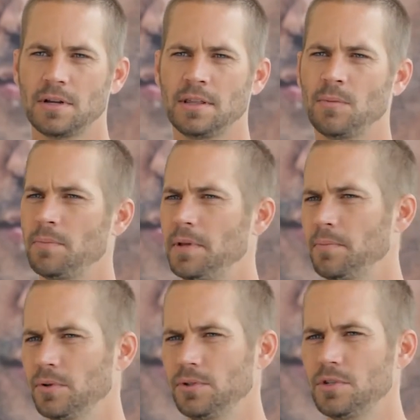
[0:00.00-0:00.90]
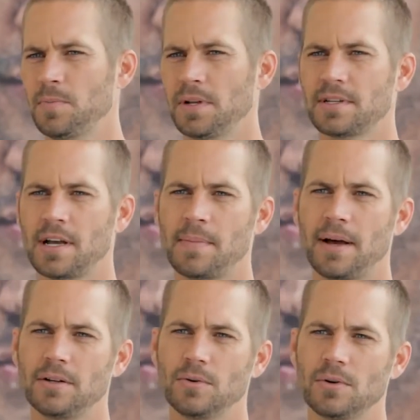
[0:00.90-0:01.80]
And then when people do spend time
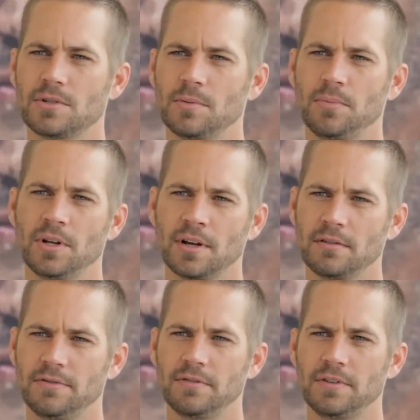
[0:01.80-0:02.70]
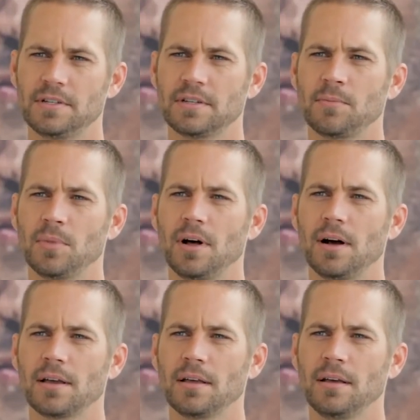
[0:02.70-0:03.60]
outdoors, they're putting on 50 sunblock,